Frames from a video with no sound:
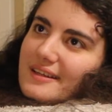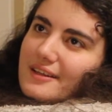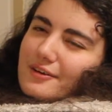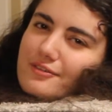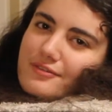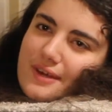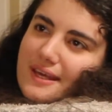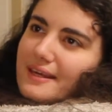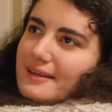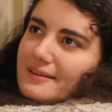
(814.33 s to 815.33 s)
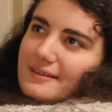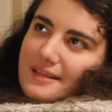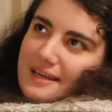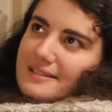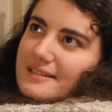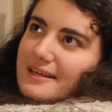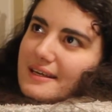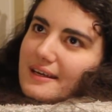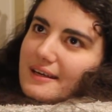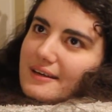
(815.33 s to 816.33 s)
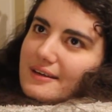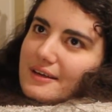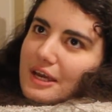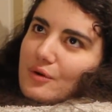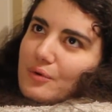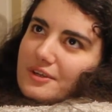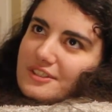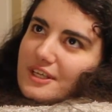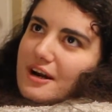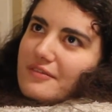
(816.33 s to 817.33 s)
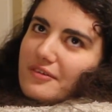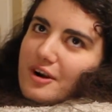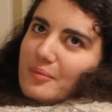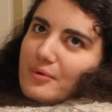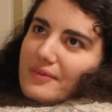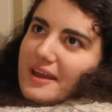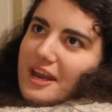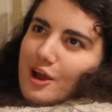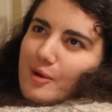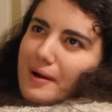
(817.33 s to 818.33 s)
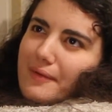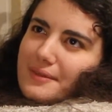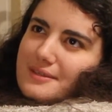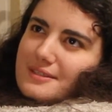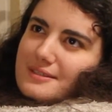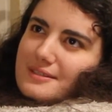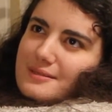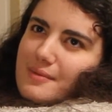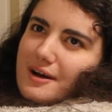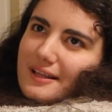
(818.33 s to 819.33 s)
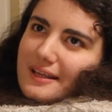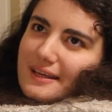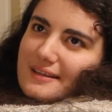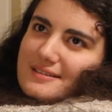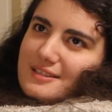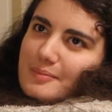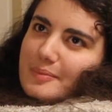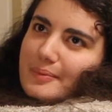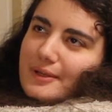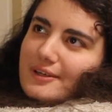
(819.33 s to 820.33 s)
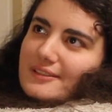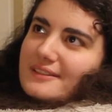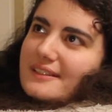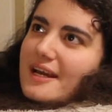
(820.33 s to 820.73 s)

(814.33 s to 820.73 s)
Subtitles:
They're fake dating in order to cover up what they know about this smuggling subplot,